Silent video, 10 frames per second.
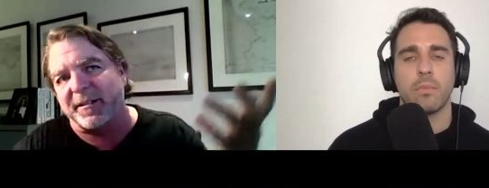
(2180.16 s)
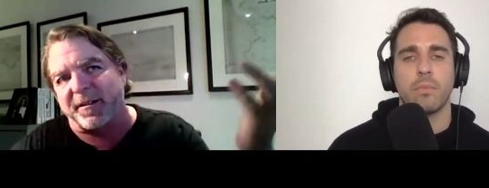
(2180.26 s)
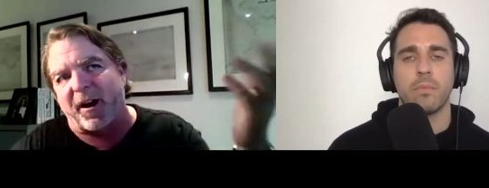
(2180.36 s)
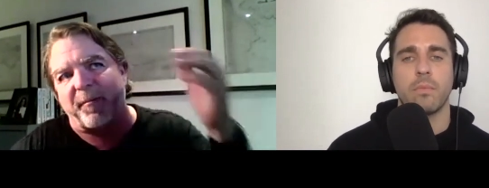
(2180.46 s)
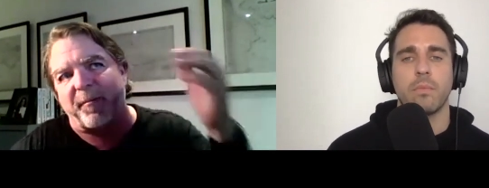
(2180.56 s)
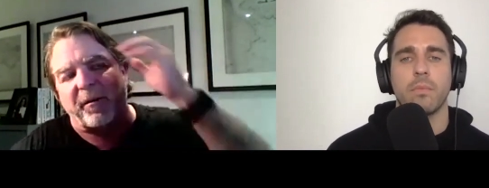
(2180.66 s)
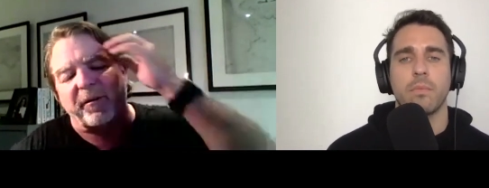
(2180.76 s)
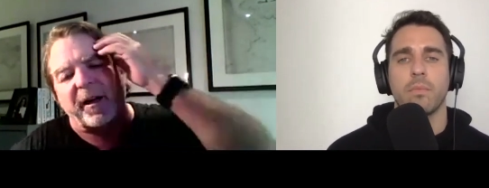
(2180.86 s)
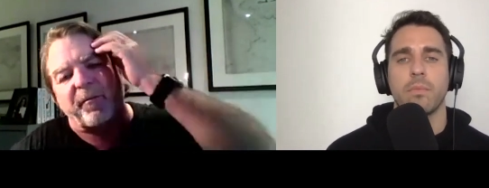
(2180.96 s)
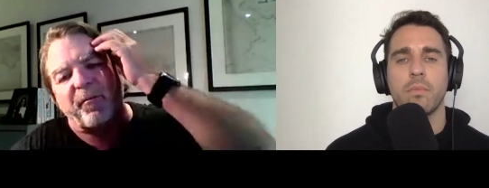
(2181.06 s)
Speaker 1: talk about
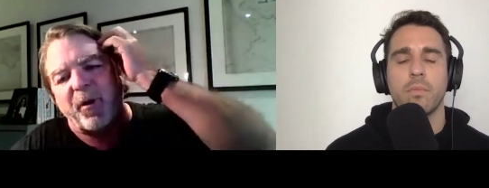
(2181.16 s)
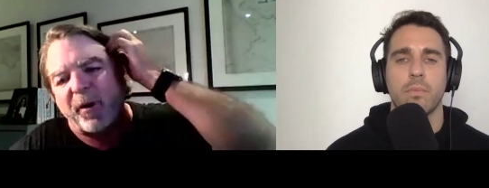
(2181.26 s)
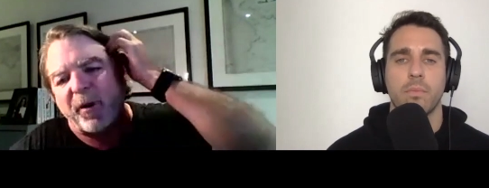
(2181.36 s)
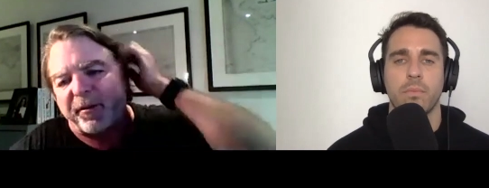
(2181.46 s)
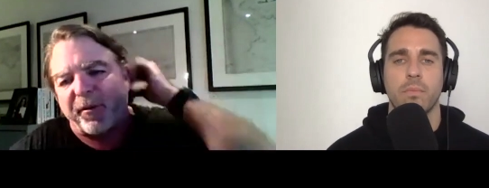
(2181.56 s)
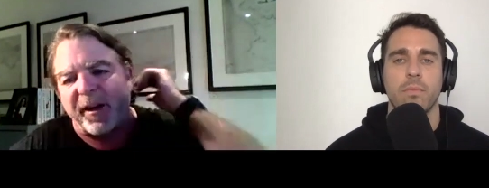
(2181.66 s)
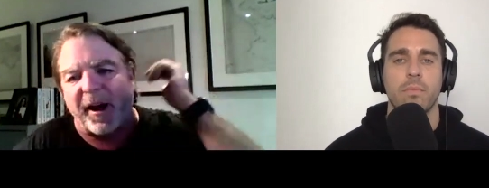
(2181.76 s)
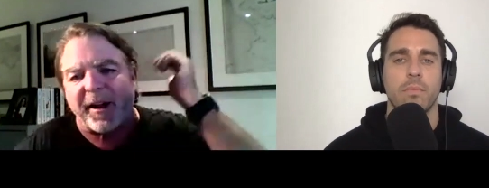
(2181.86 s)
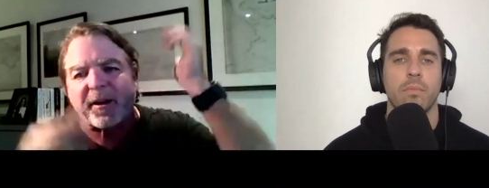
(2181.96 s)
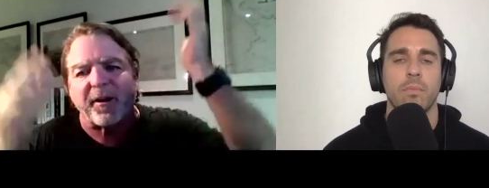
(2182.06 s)
like what would
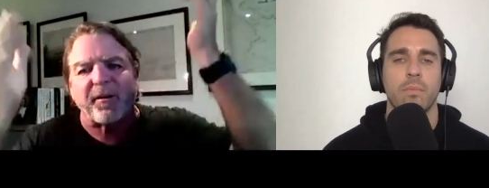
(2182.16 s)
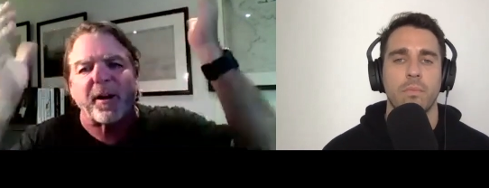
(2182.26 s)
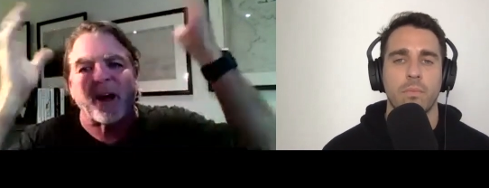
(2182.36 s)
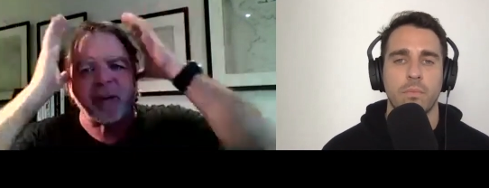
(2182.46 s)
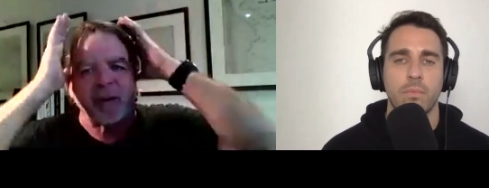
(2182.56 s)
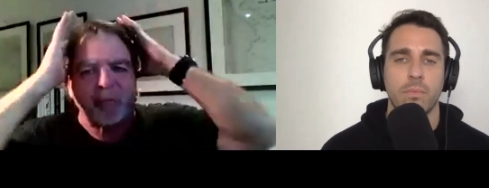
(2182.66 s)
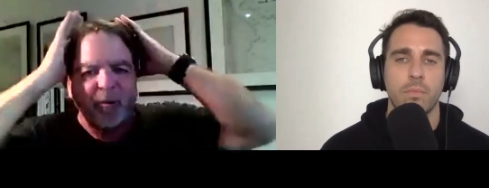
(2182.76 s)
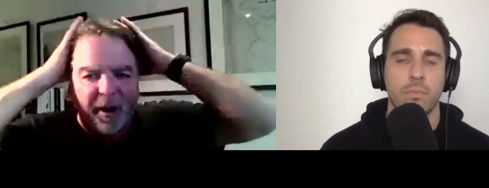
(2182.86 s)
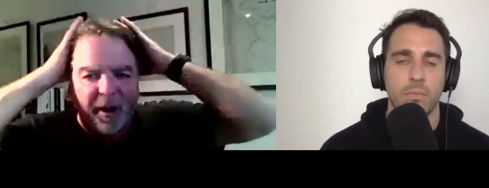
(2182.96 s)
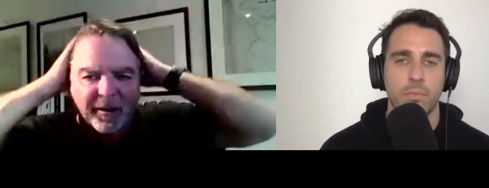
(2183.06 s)
3IQ have on a
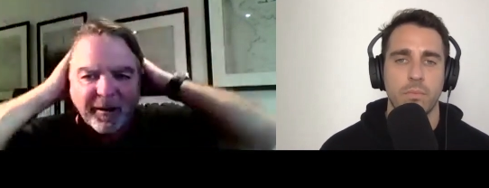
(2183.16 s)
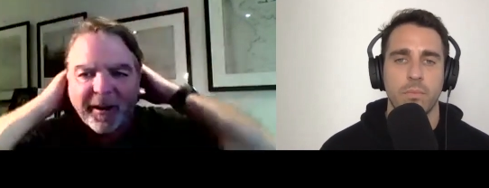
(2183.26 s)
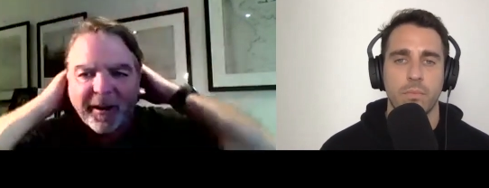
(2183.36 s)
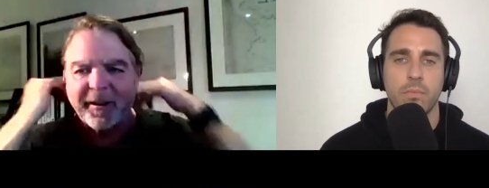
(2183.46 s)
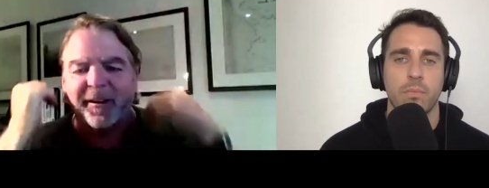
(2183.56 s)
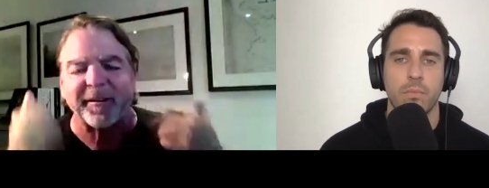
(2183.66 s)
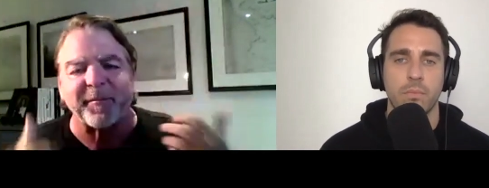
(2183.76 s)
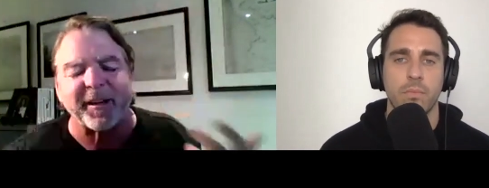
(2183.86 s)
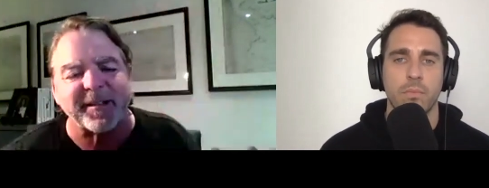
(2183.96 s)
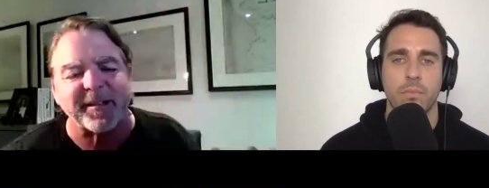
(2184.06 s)
product line in the
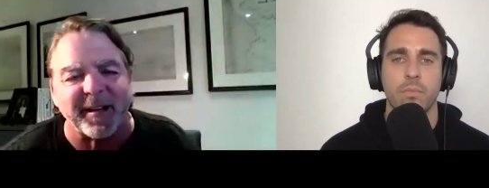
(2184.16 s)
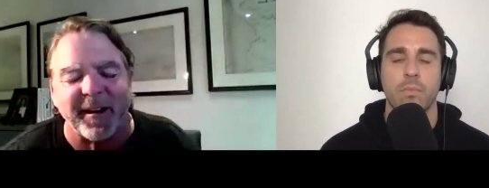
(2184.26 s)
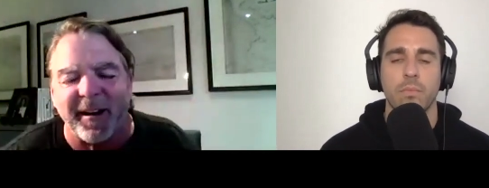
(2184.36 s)
basis.